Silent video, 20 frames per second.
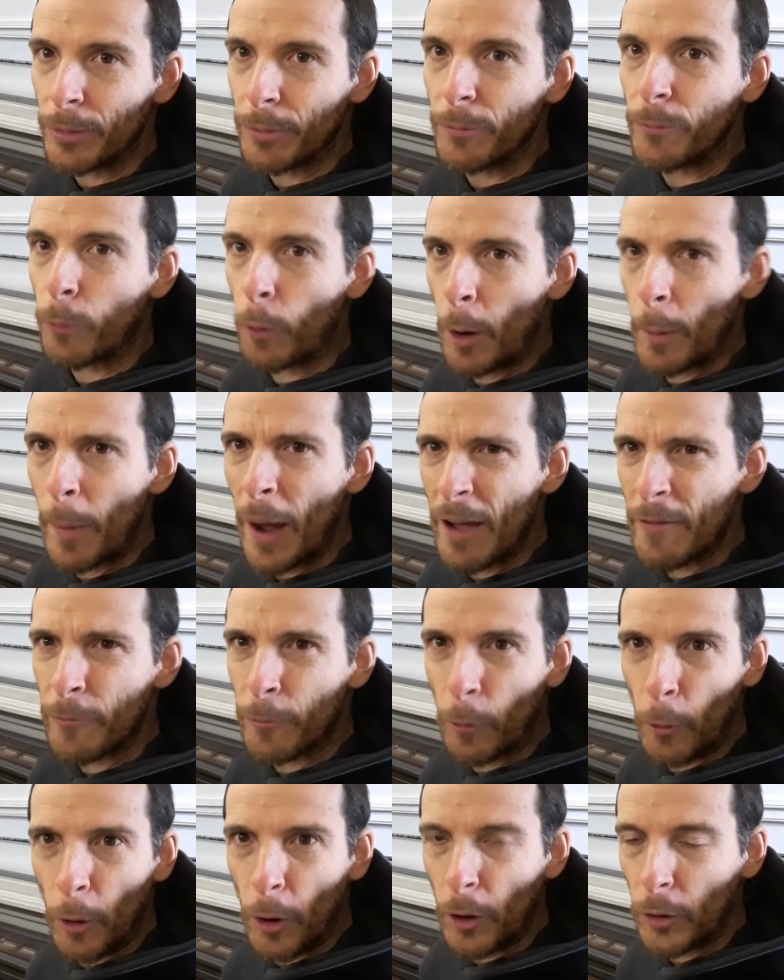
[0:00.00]

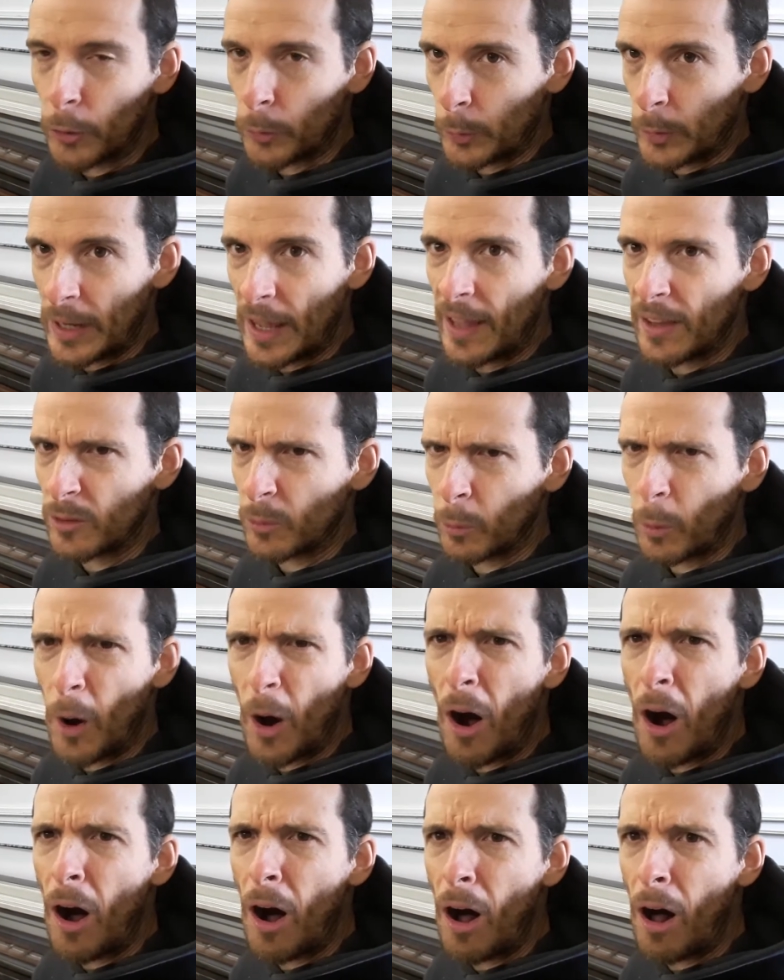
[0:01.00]
4x4, 3/8
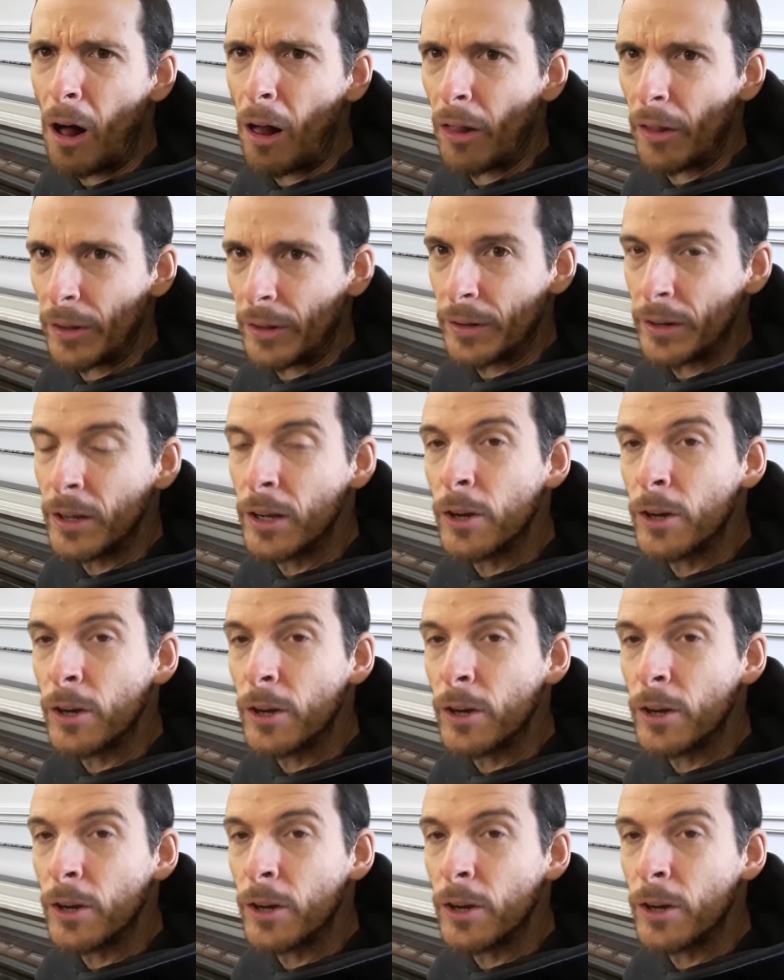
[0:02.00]
wall, and